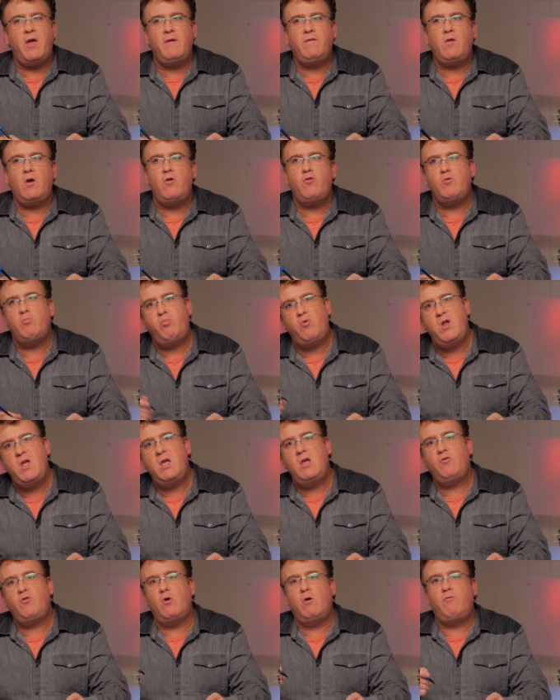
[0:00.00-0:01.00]
like there's a
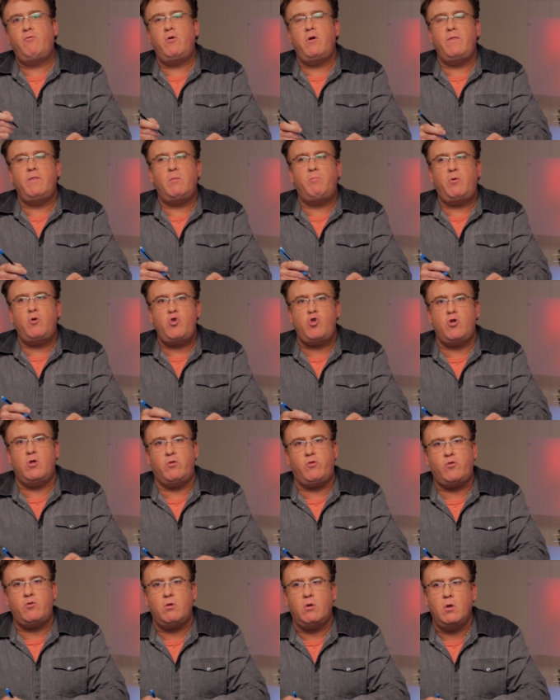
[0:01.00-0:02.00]
breeze over in the
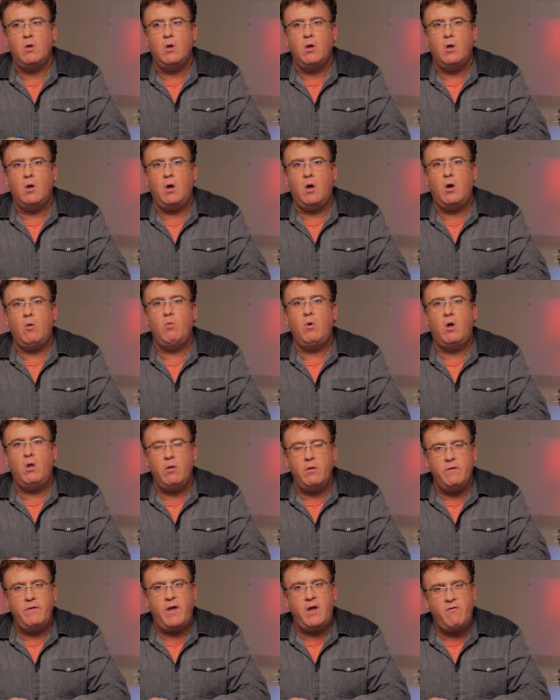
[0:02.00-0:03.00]
bushes. Uh,
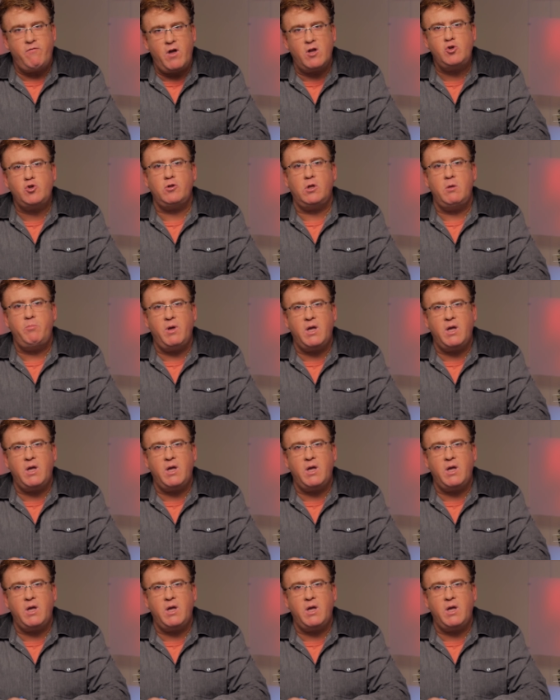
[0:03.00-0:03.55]
well, they eventually